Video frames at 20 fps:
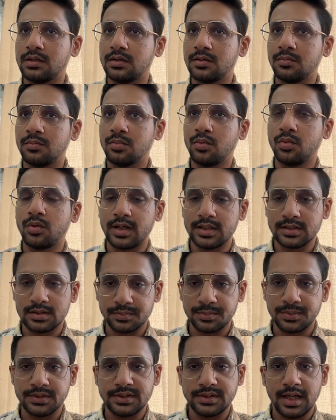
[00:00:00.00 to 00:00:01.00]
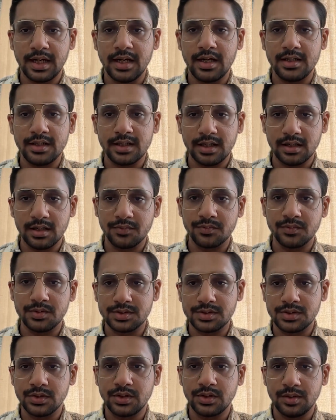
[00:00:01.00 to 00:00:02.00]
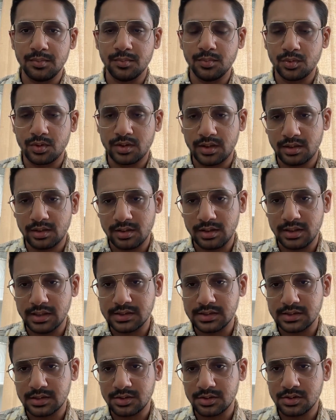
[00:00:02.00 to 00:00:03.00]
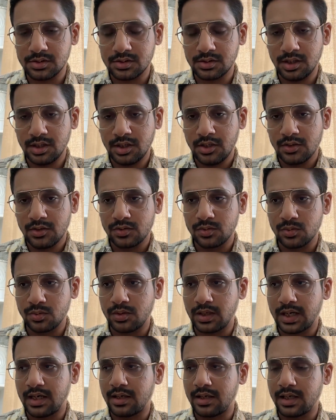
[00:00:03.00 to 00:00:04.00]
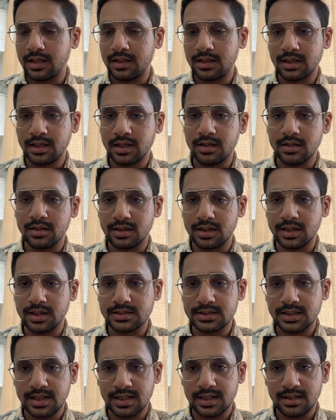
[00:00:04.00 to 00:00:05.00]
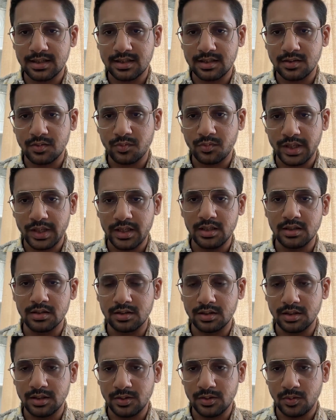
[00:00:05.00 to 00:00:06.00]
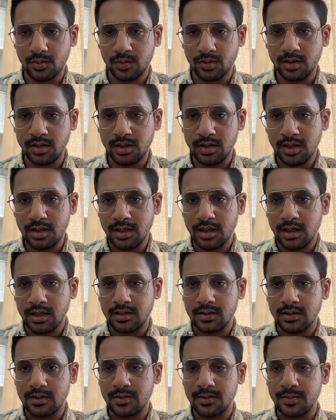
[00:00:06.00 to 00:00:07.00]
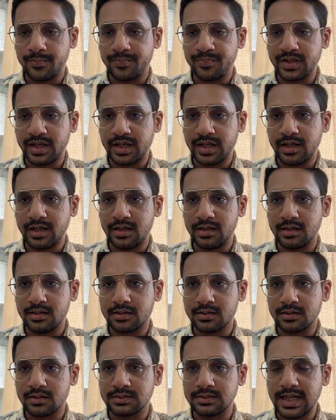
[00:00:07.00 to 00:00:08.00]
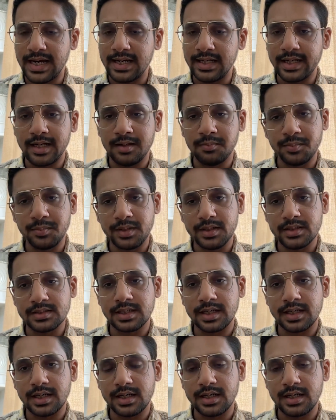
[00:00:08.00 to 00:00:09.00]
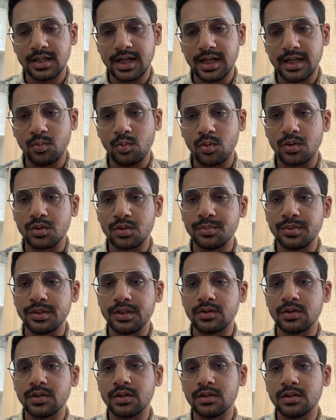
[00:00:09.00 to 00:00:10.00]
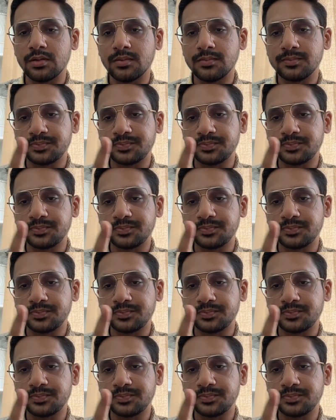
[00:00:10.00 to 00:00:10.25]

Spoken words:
more as a personality, I love the journey more than the destination. So I think I realized that very early on, and that helped me decide that I want to be on the